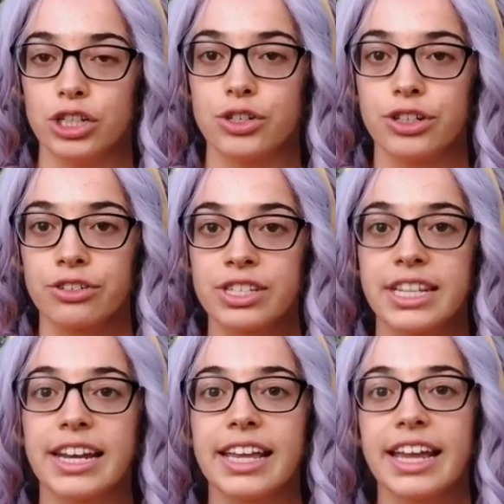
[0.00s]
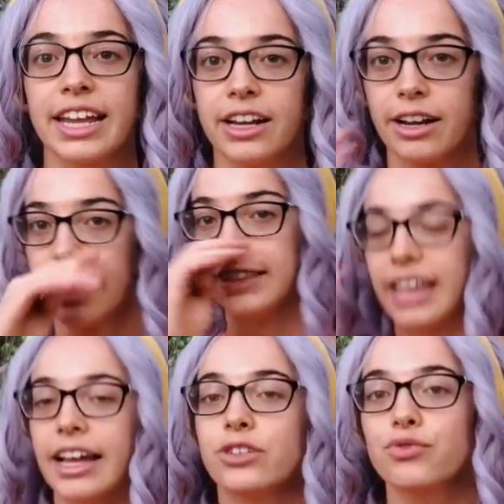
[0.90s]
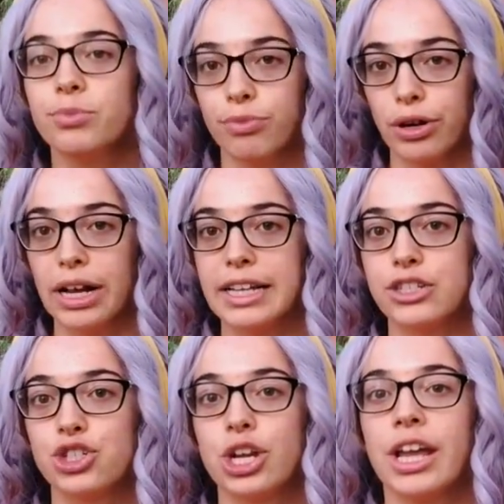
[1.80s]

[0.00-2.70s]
So you're standing here at the end of the bridge,